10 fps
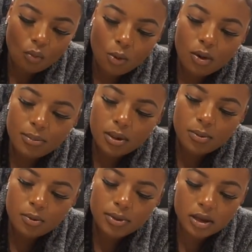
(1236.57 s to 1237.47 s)
with
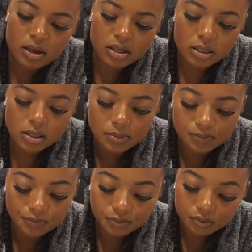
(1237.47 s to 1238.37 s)
people, because
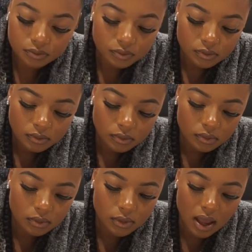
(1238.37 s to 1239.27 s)

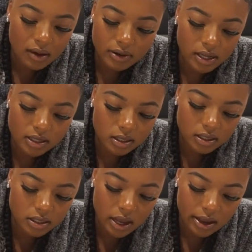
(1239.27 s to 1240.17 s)
not every day is a
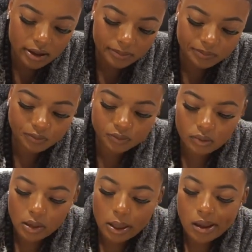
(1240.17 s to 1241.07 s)
good day.
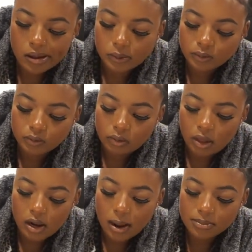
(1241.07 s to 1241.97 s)

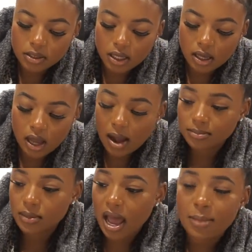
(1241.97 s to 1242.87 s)
And I'm
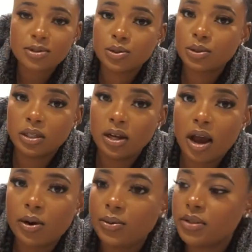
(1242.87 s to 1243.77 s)
absolutely
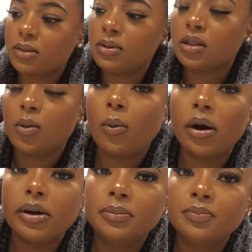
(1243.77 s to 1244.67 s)
not going to be the
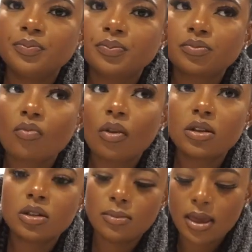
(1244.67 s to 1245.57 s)
one
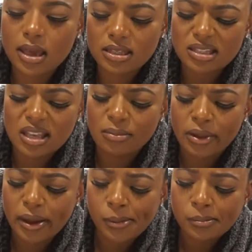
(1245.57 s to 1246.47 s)
to make it seem
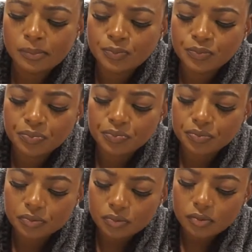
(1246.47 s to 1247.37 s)
like
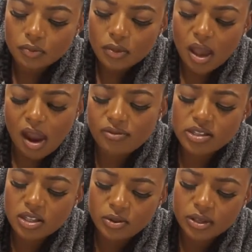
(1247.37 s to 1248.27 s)
every
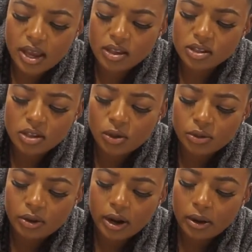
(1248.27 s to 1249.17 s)
single day is so
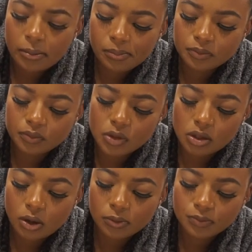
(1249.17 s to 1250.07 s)
great.
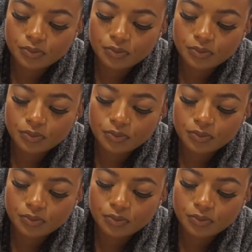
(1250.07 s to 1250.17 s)
So